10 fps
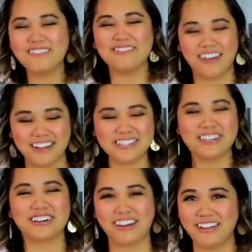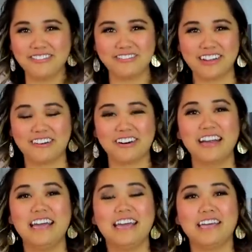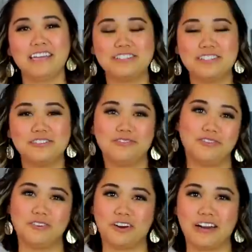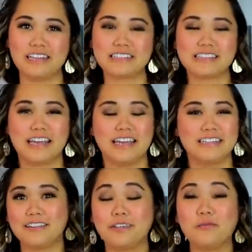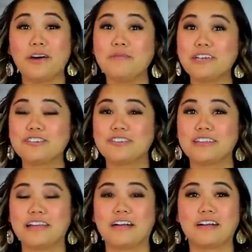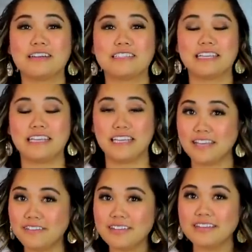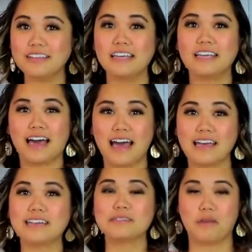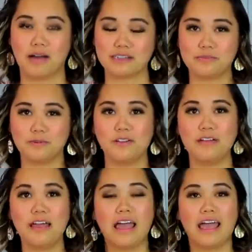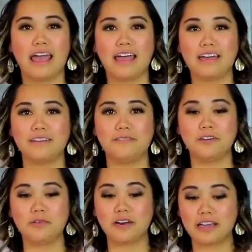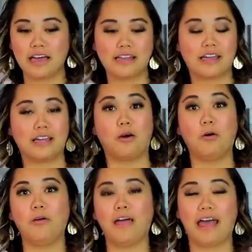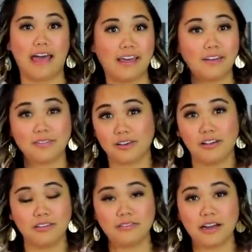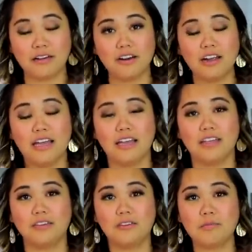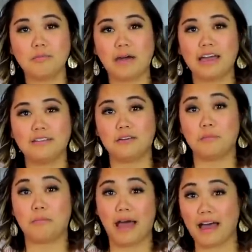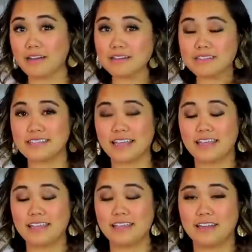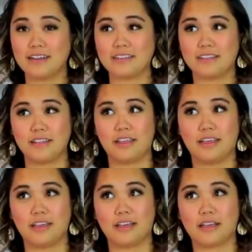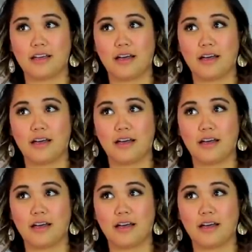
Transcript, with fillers: wash your cauliflower into florets. You want to make sure that they are as evenly cut as possible. And if you don't want to cut like a whole head of cauliflower, you can buy little bags in the